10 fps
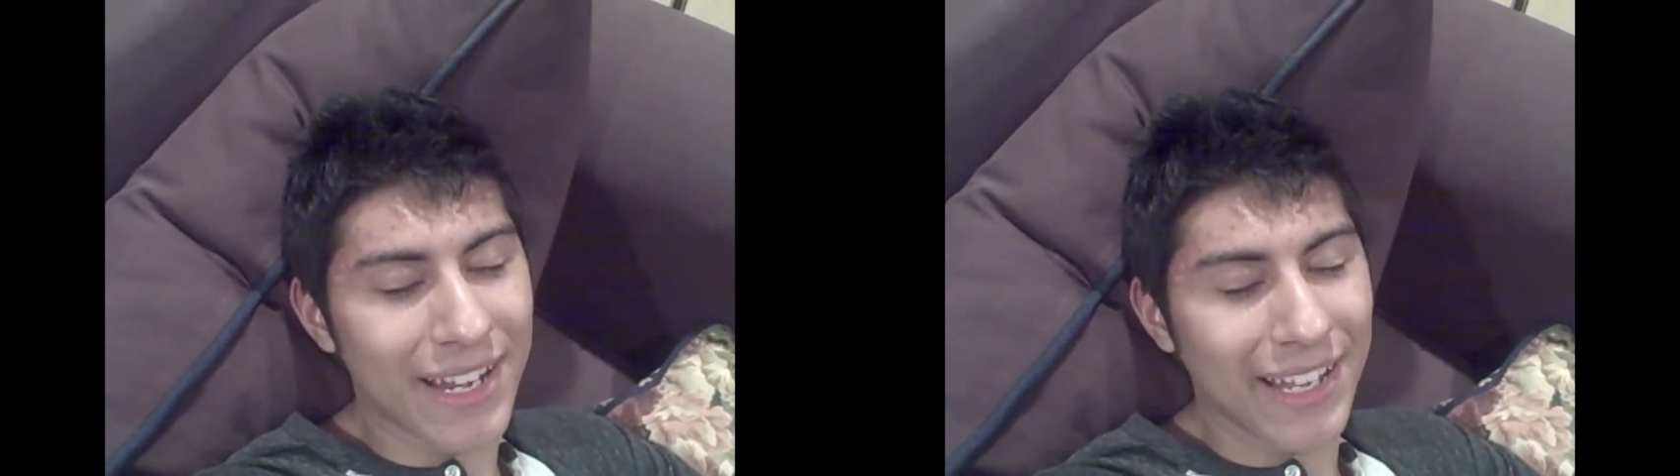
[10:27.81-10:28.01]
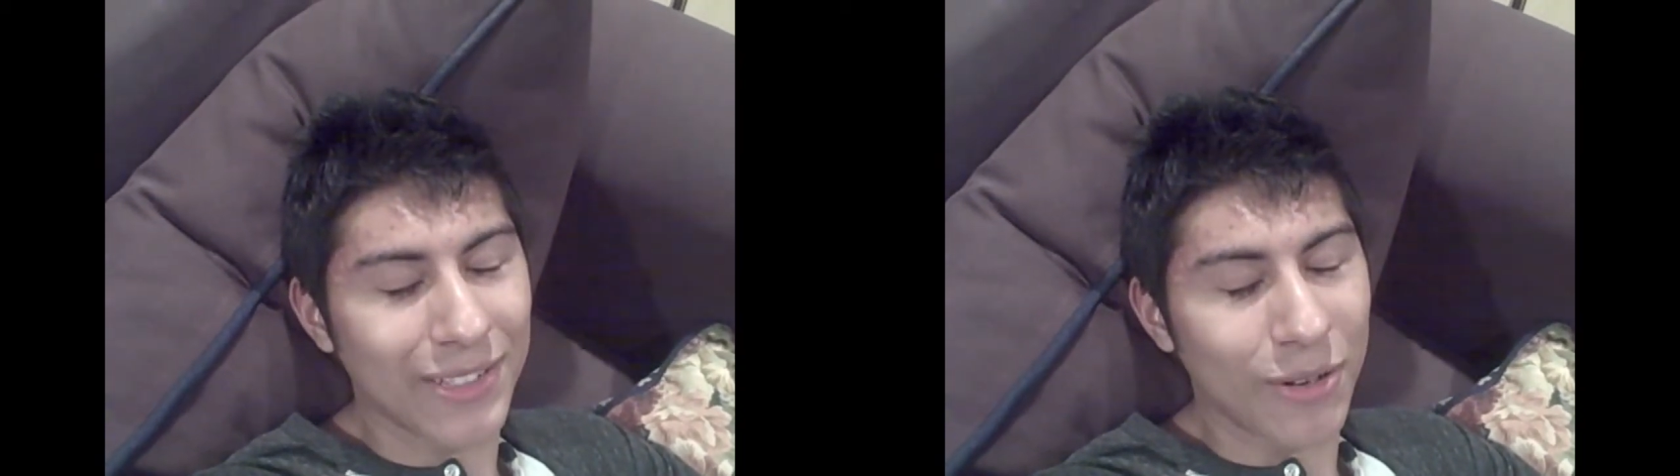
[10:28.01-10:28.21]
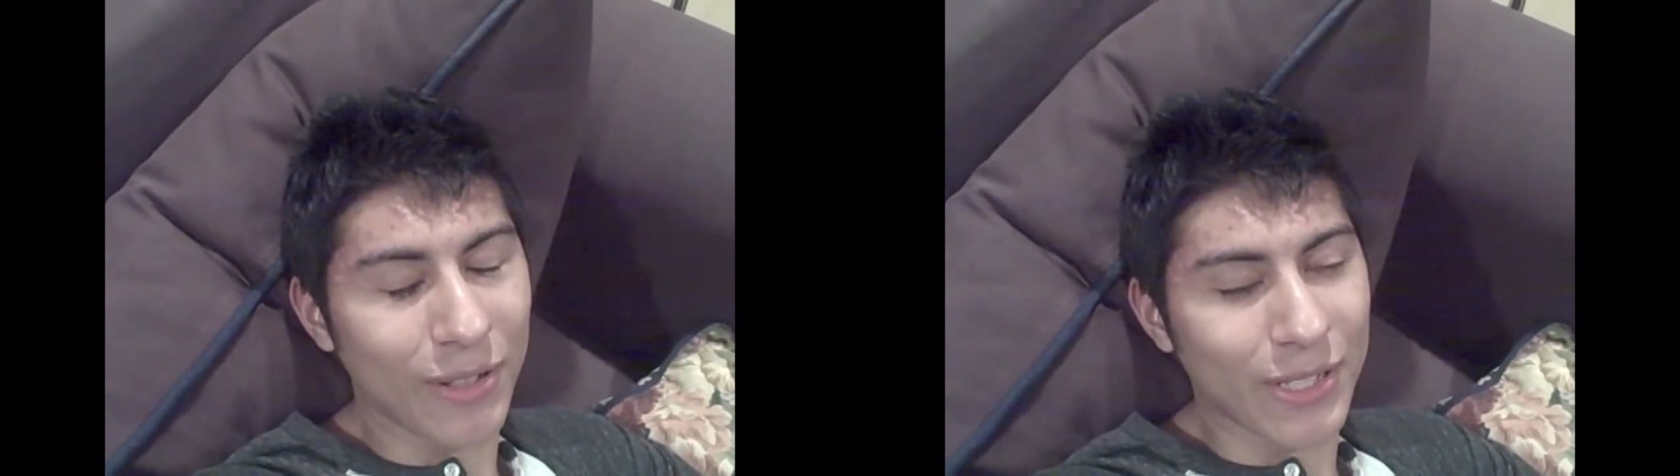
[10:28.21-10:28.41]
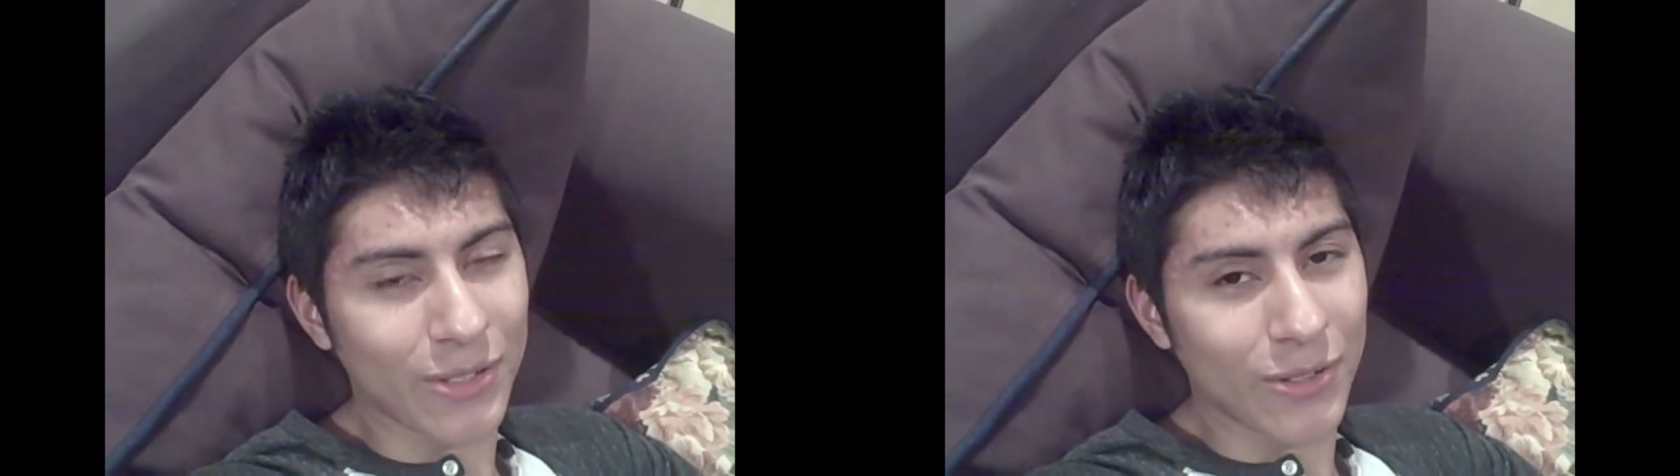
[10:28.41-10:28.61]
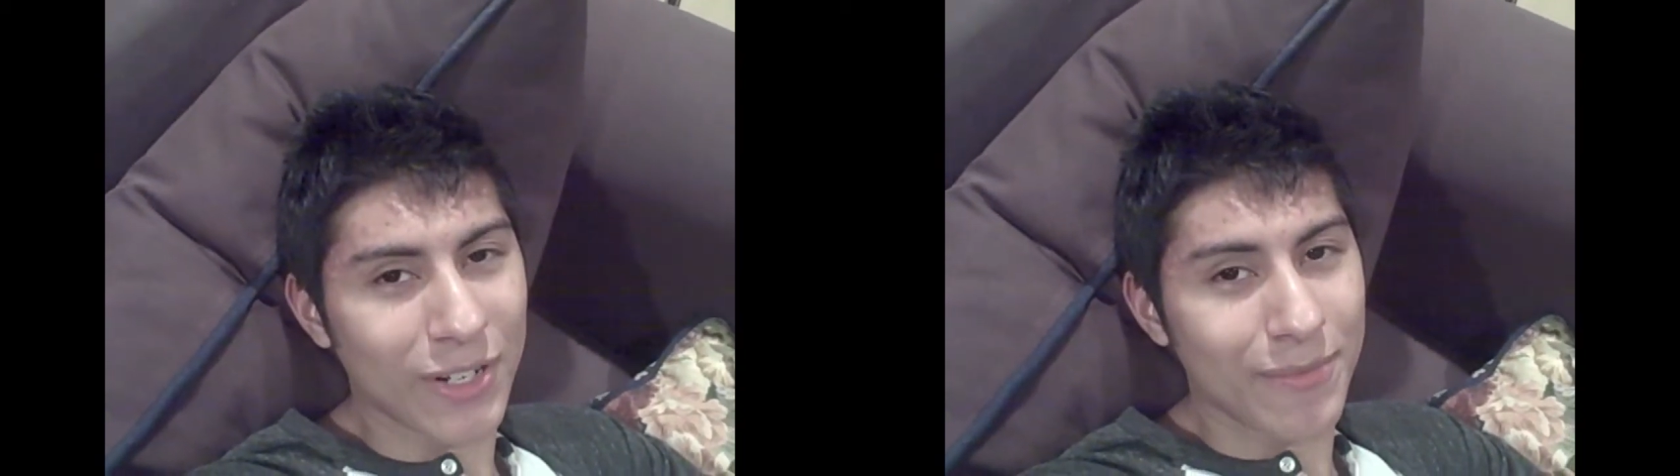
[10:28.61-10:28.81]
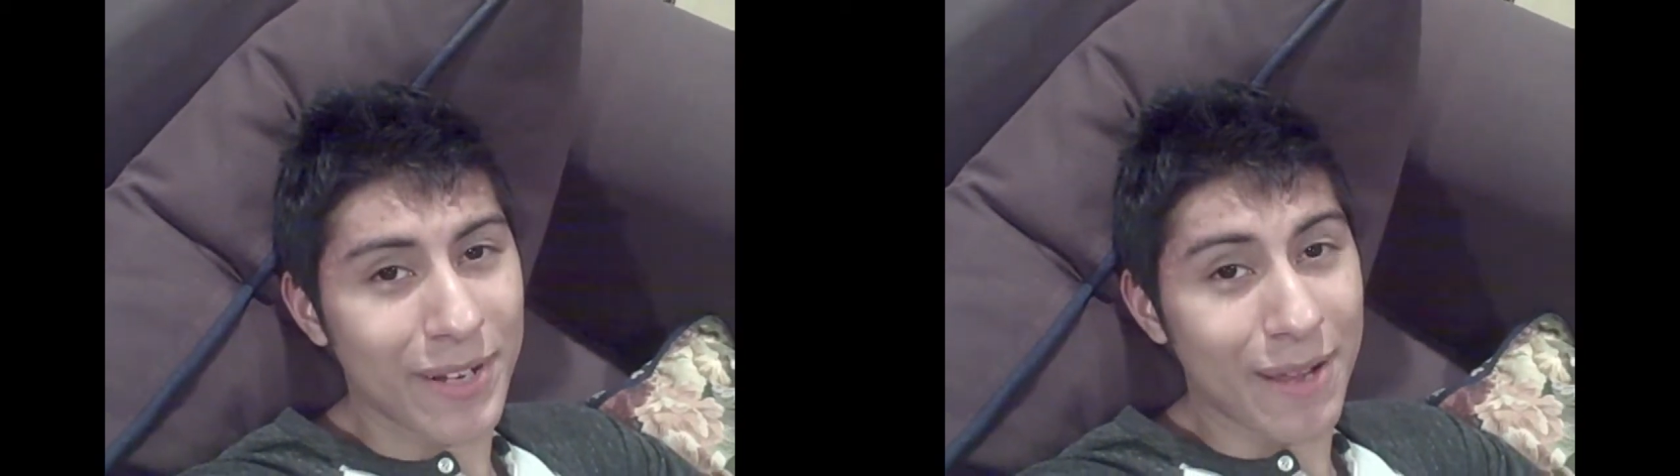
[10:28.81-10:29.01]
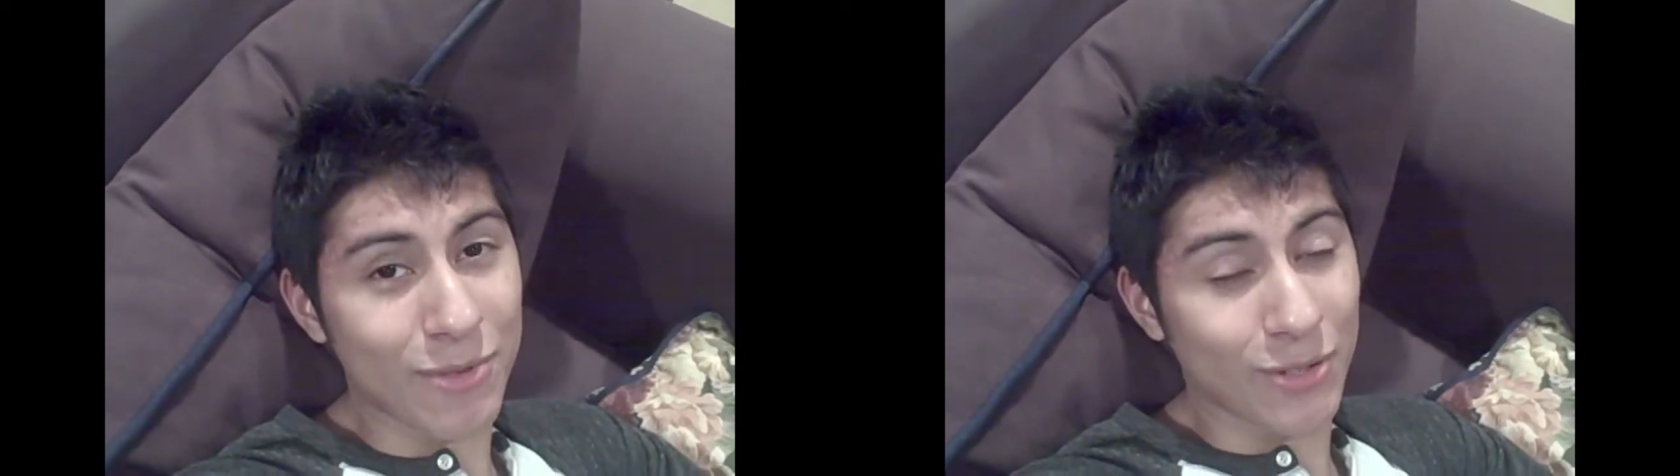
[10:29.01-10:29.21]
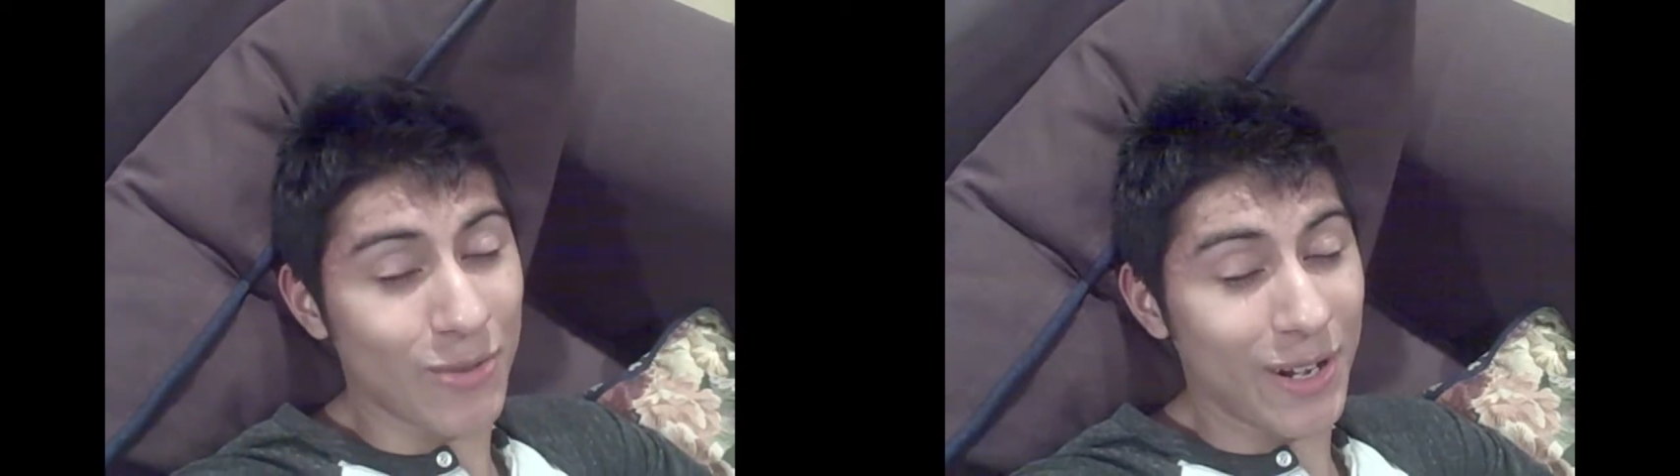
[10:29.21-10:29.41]
day is totally screwed up.
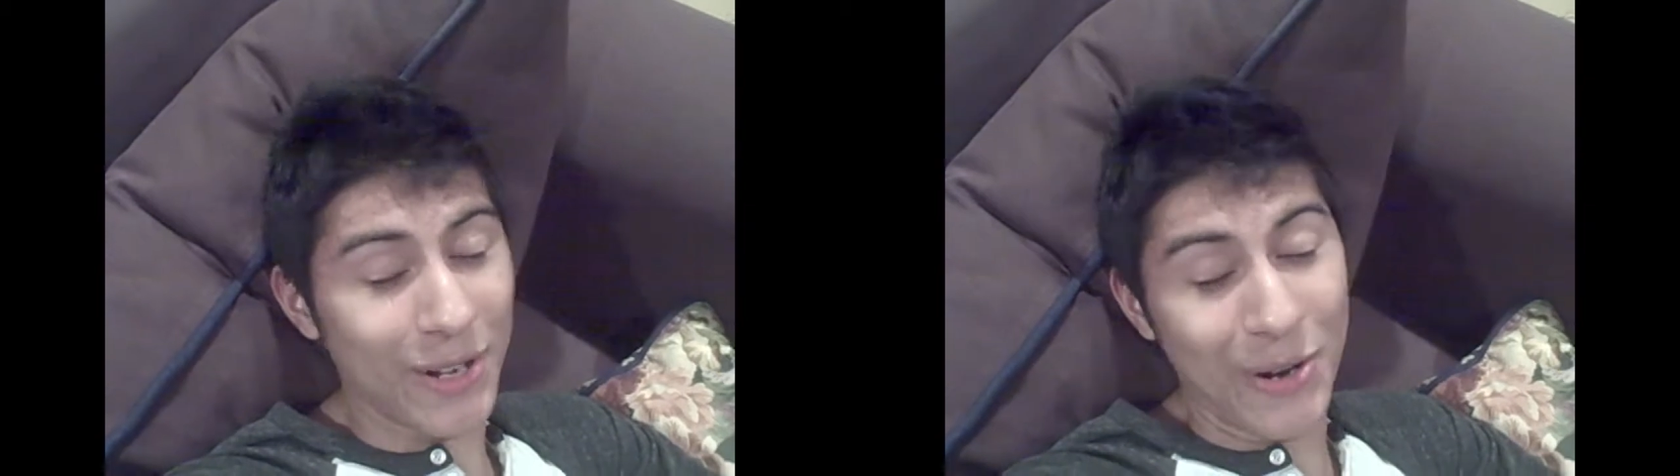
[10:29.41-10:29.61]
I'm just ready to